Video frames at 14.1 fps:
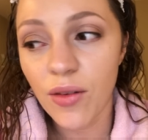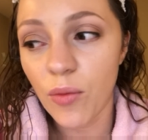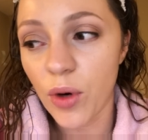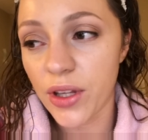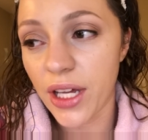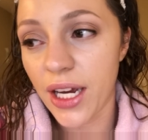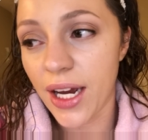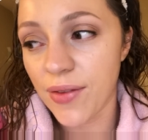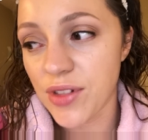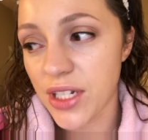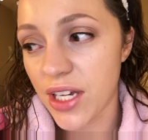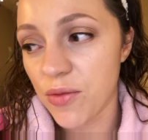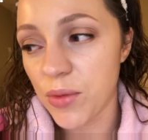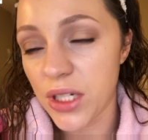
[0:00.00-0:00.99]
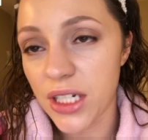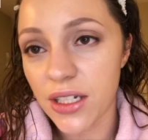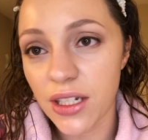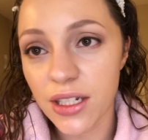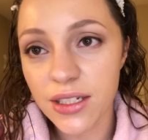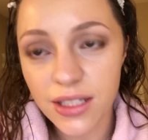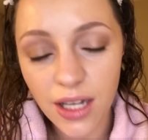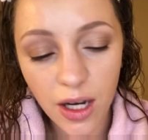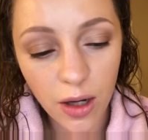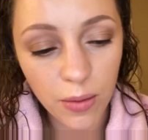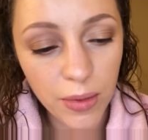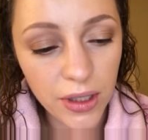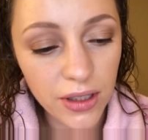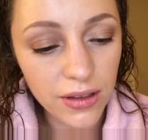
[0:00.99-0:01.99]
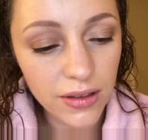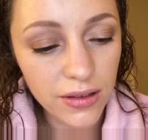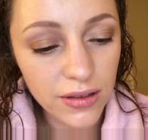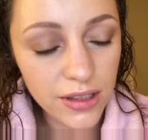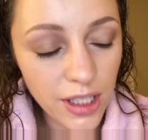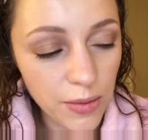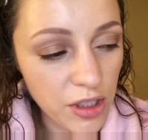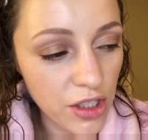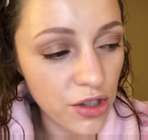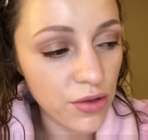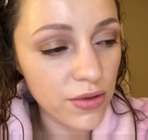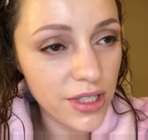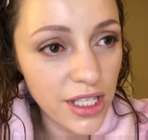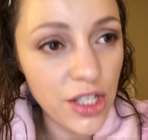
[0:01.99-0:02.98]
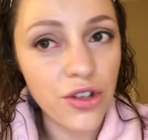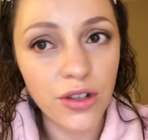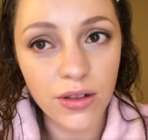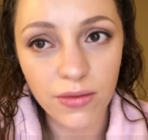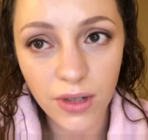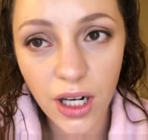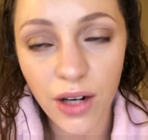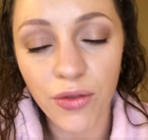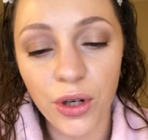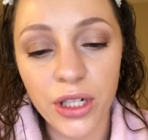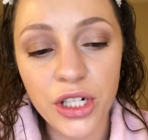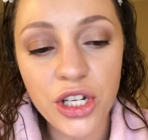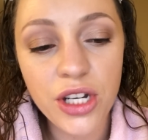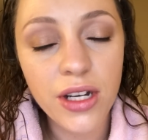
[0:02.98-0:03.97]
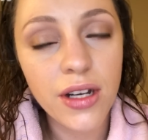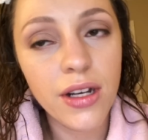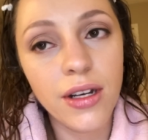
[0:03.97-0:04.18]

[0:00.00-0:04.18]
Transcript: where they have to give me sub substitute teacher coverage.